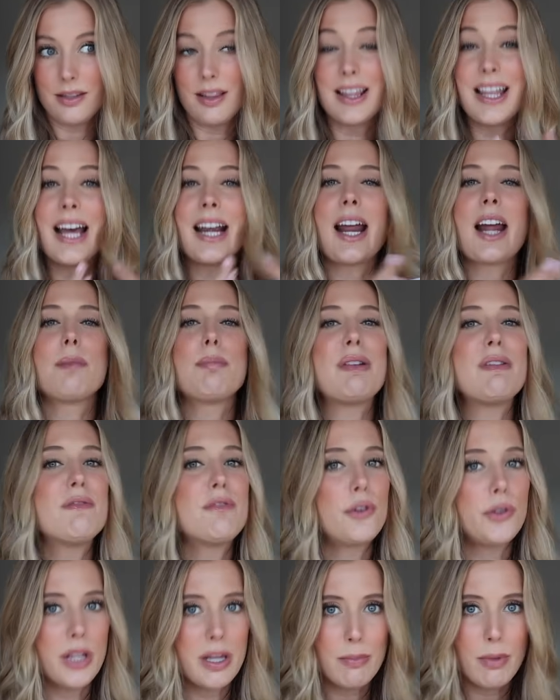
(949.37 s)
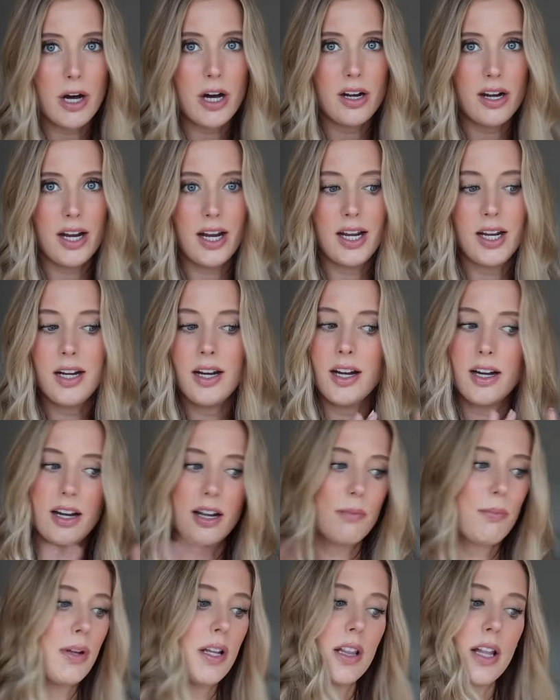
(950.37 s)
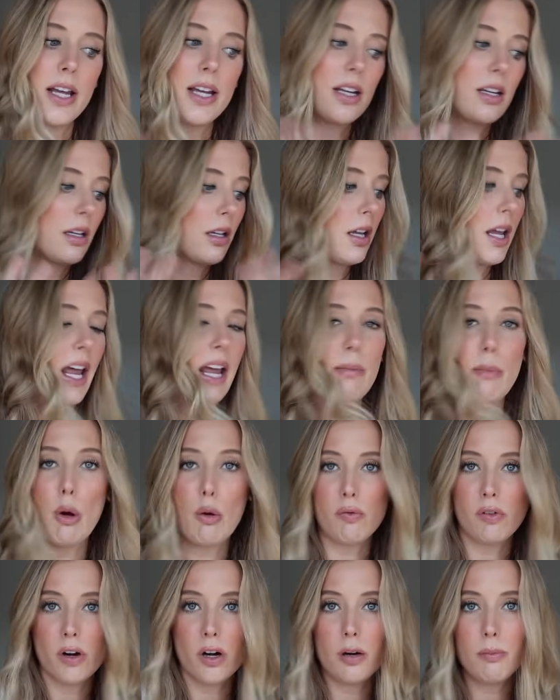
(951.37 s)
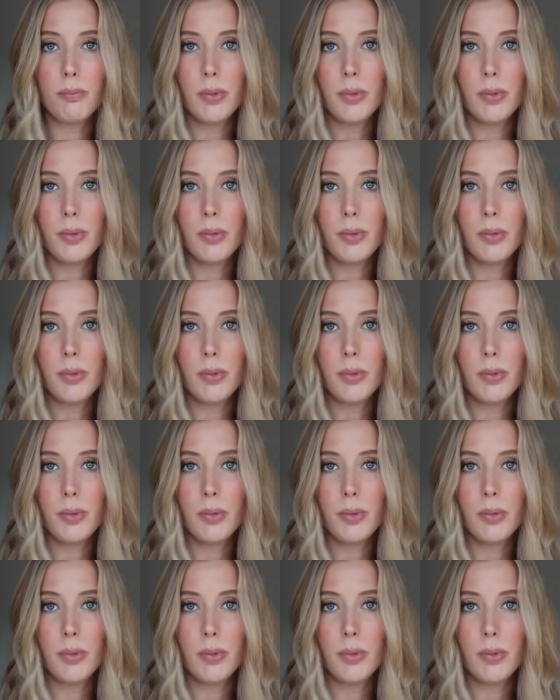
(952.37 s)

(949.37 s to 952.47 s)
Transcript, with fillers: Then I'd be fully bought in and it'd be like game over.